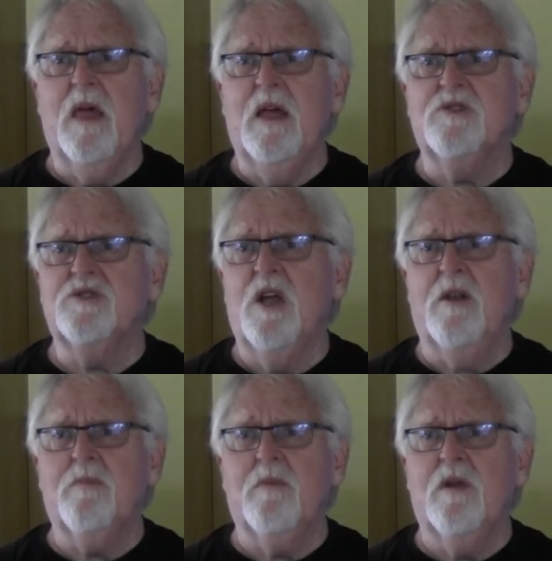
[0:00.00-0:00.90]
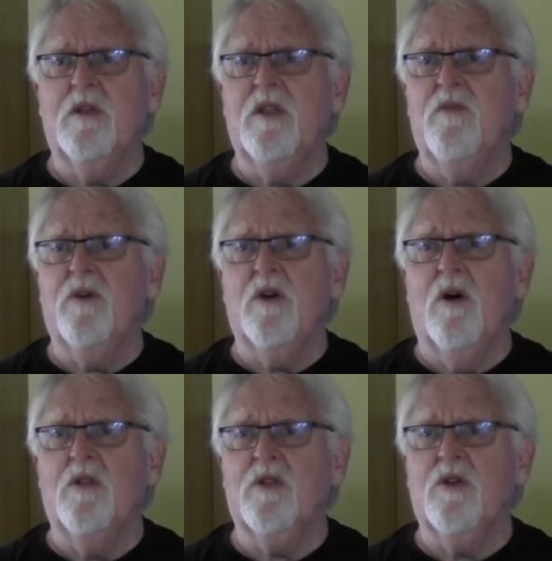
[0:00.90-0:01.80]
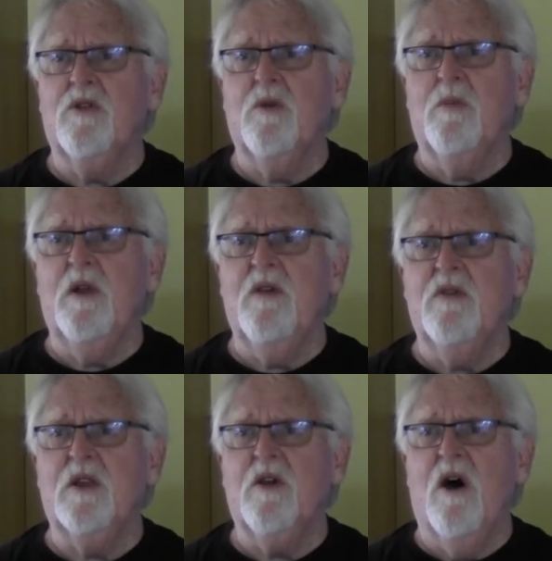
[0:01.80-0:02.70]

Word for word: it's not difficult to believe that